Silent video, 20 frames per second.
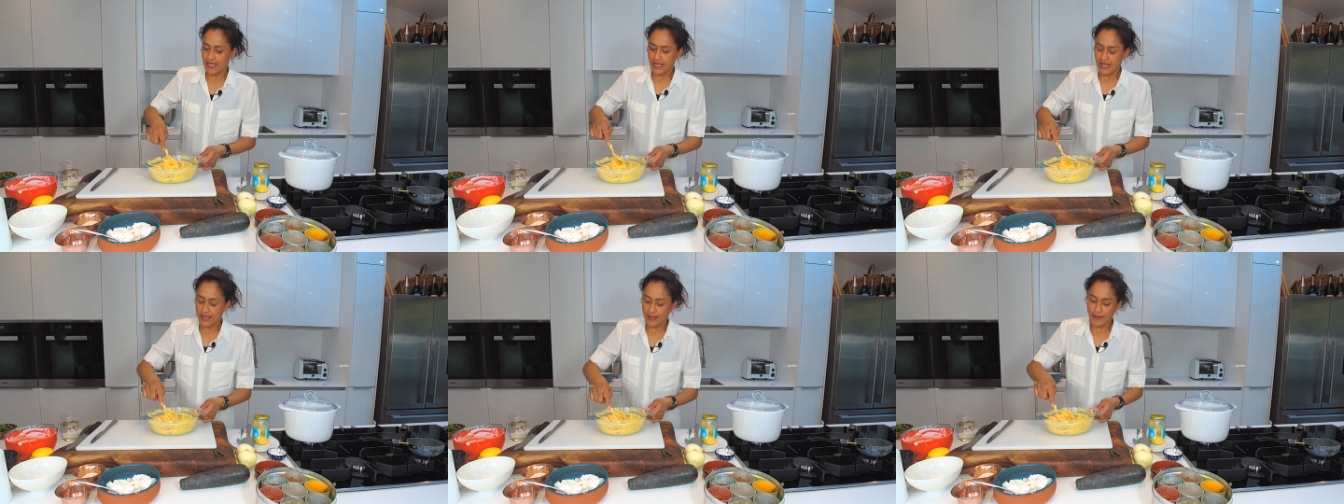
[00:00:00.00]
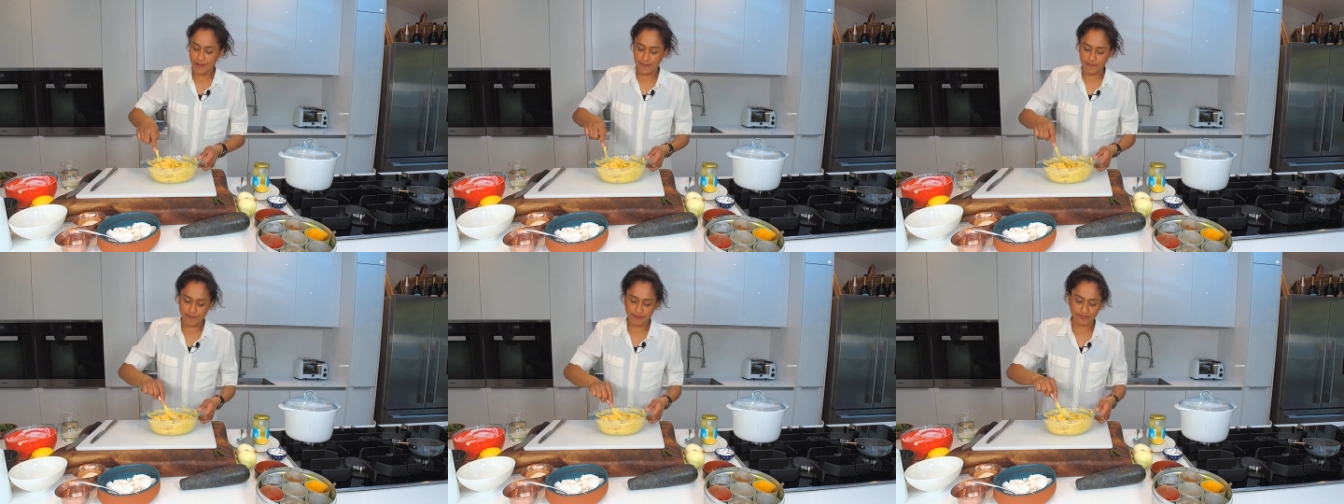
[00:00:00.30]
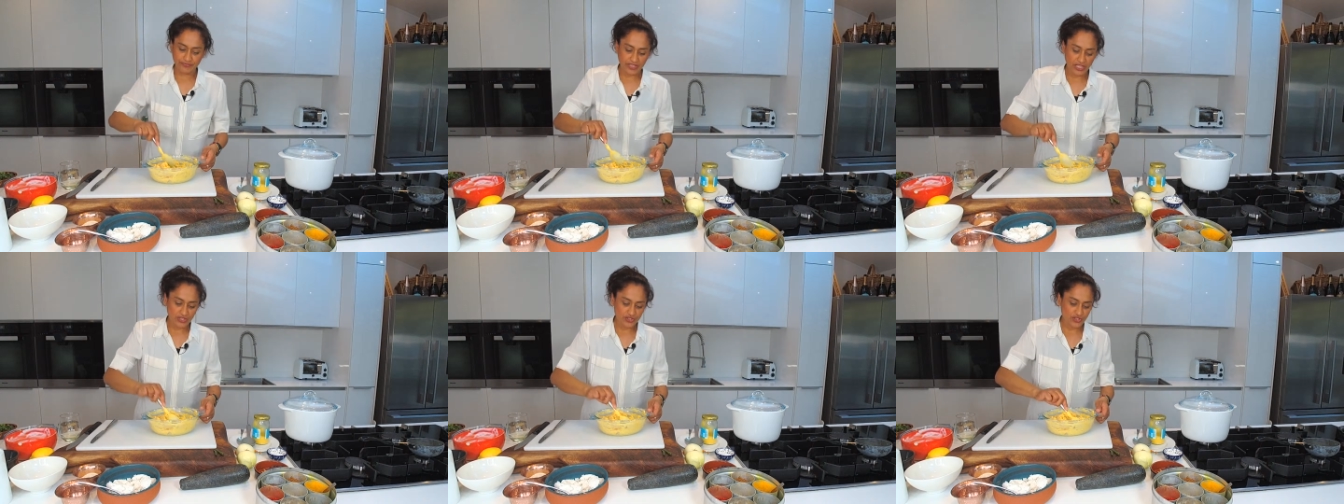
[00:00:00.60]

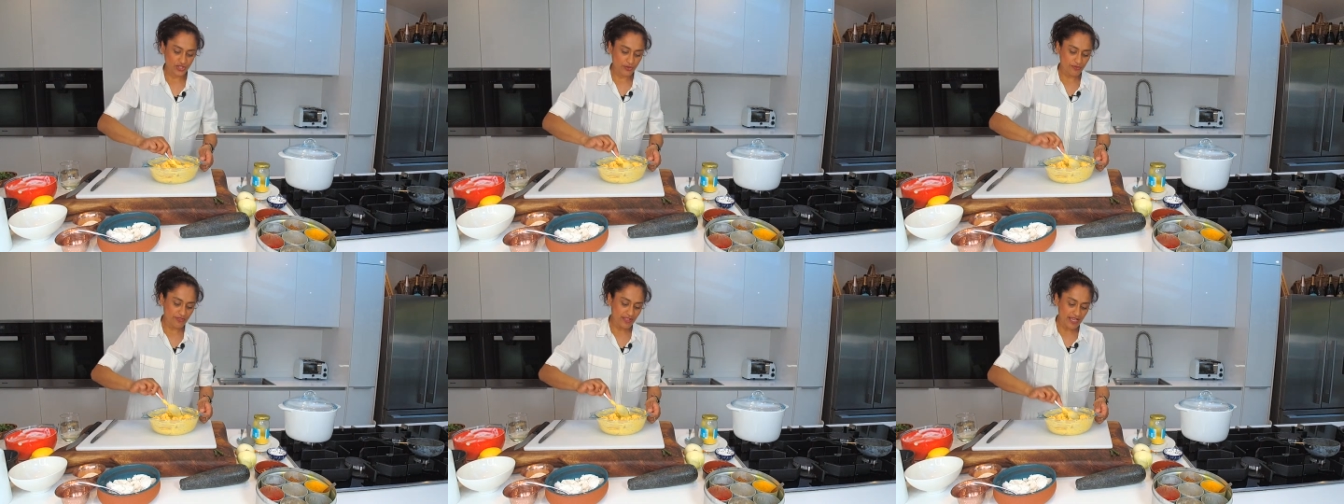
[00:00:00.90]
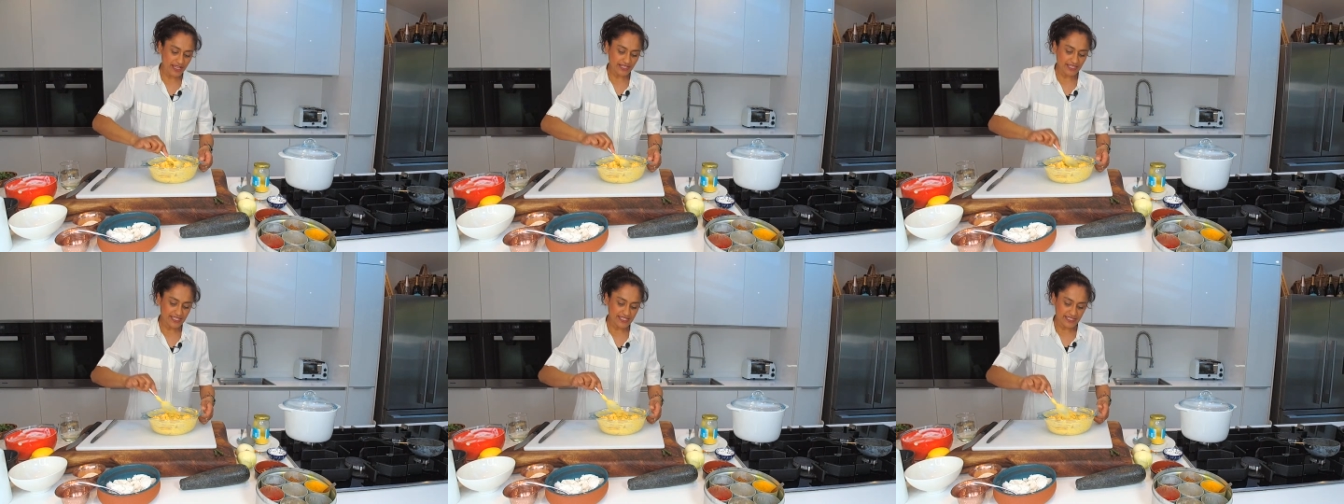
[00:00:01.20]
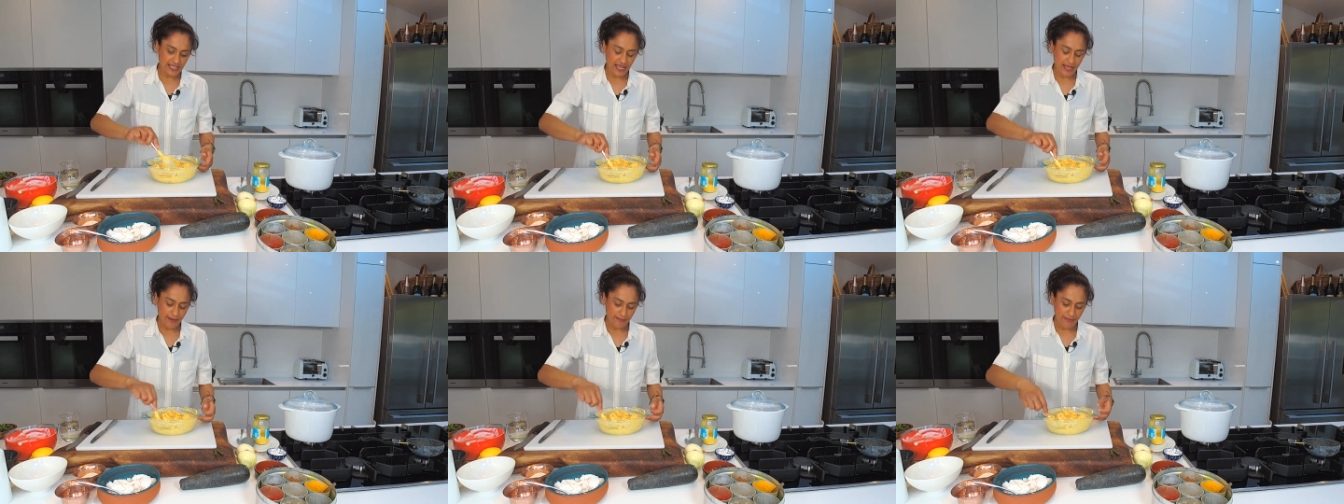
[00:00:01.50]
So that
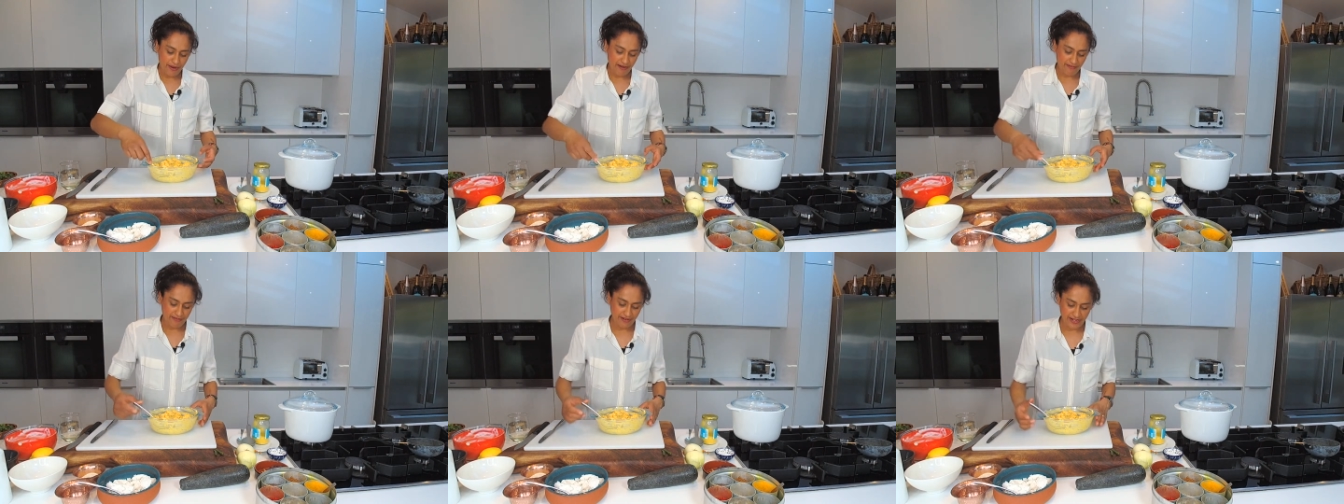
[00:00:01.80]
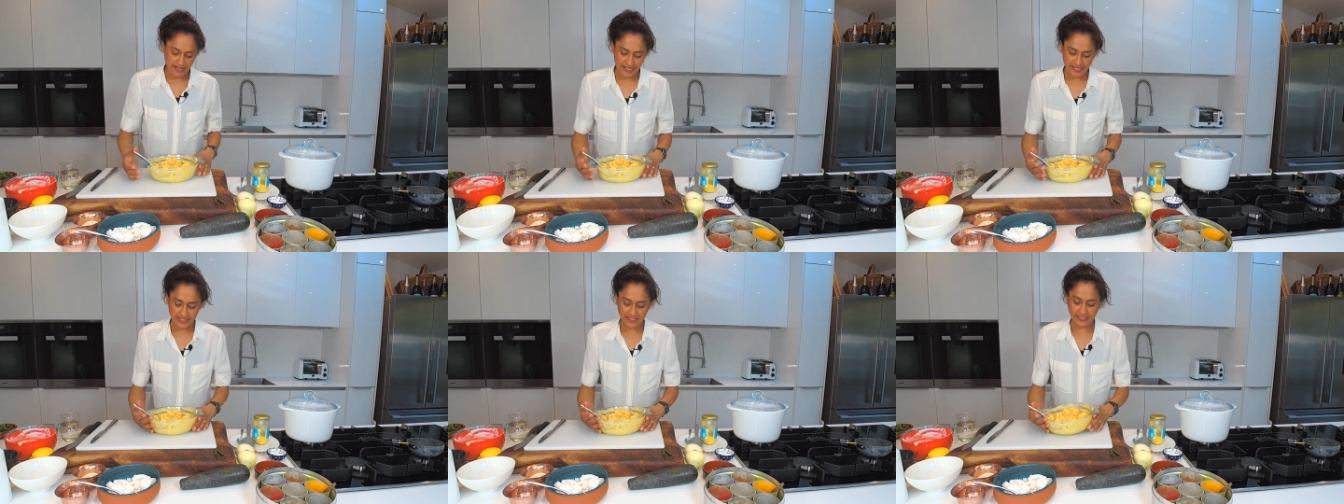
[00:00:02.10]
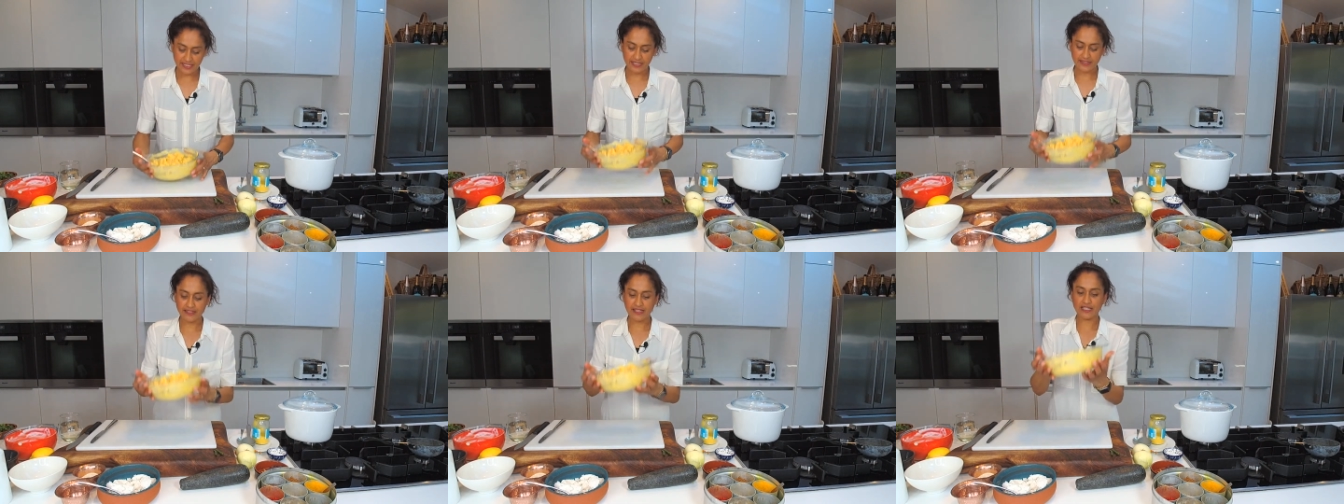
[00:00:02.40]
is our
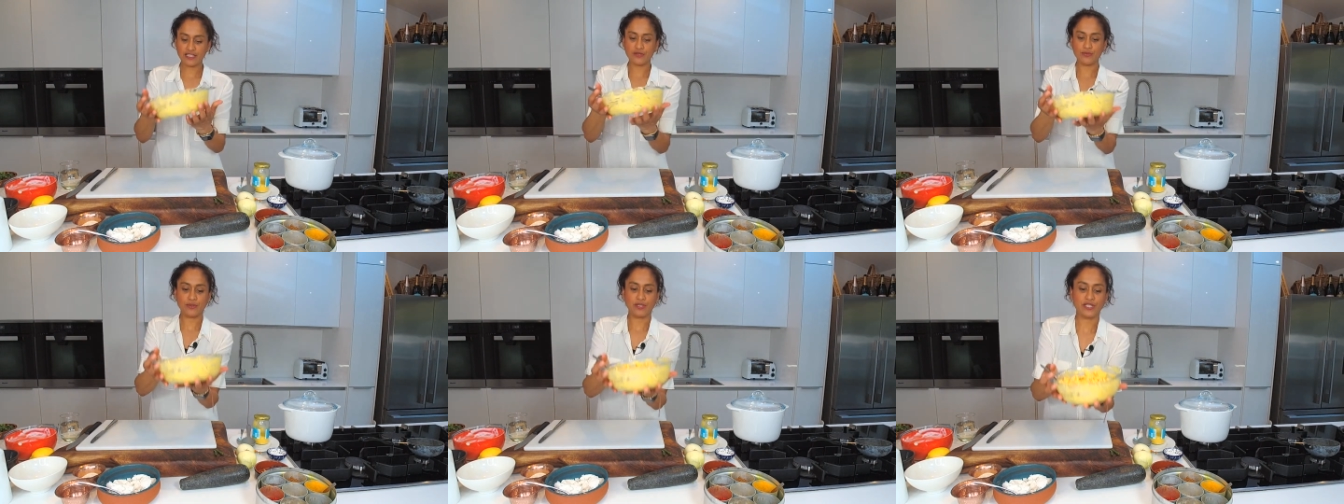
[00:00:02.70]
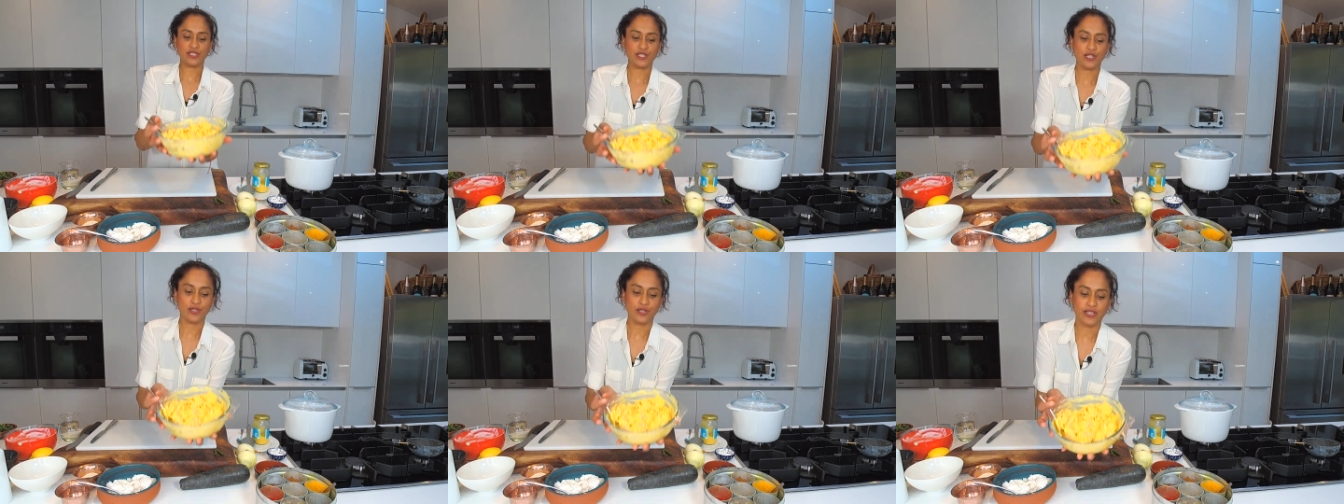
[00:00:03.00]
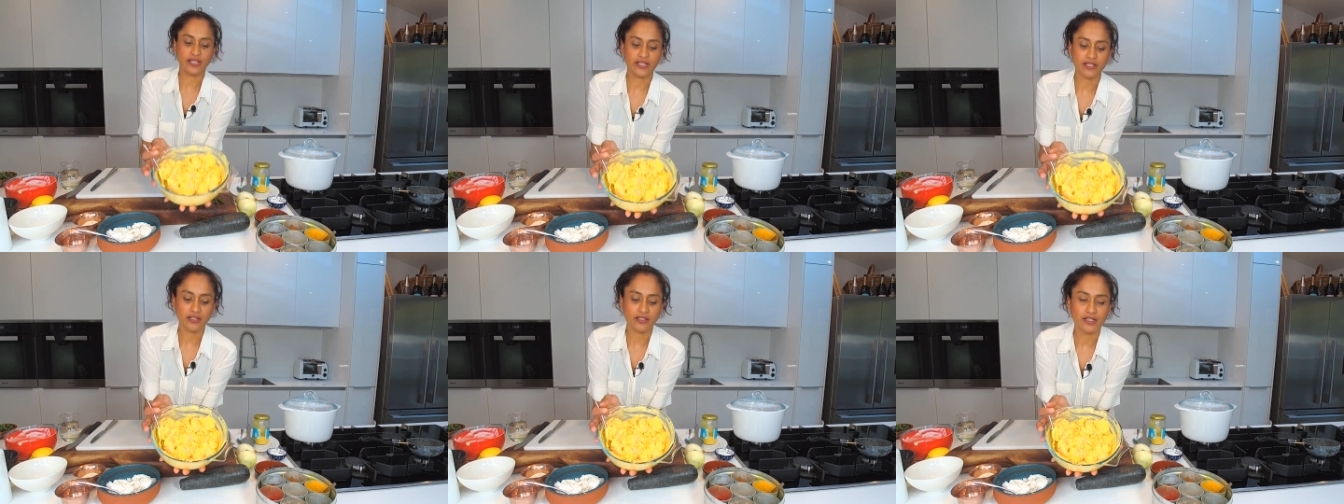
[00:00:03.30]
marinade, and that's what it's
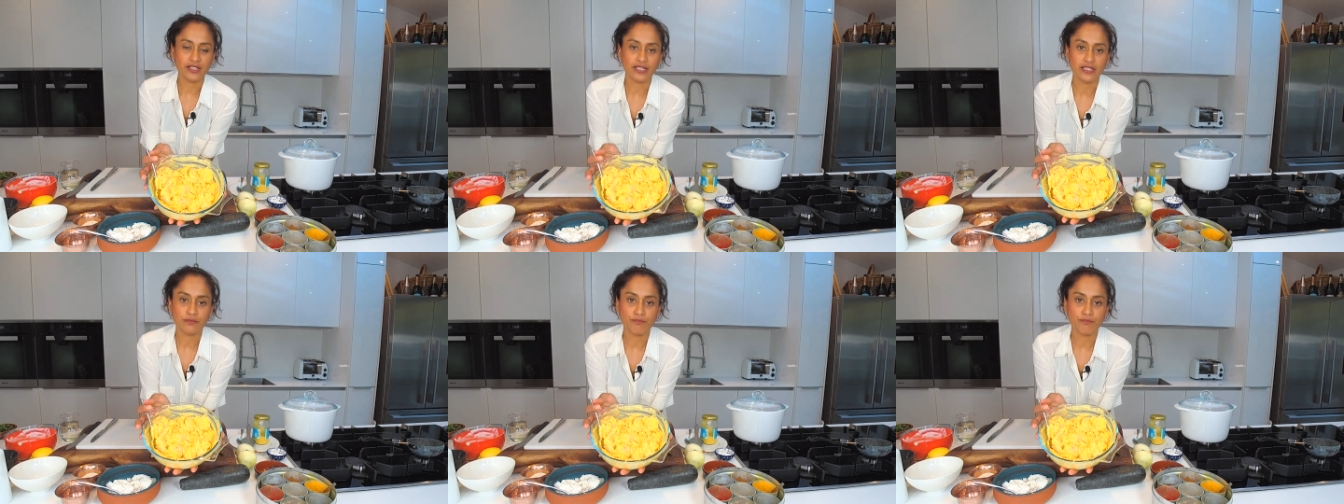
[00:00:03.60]
looking like.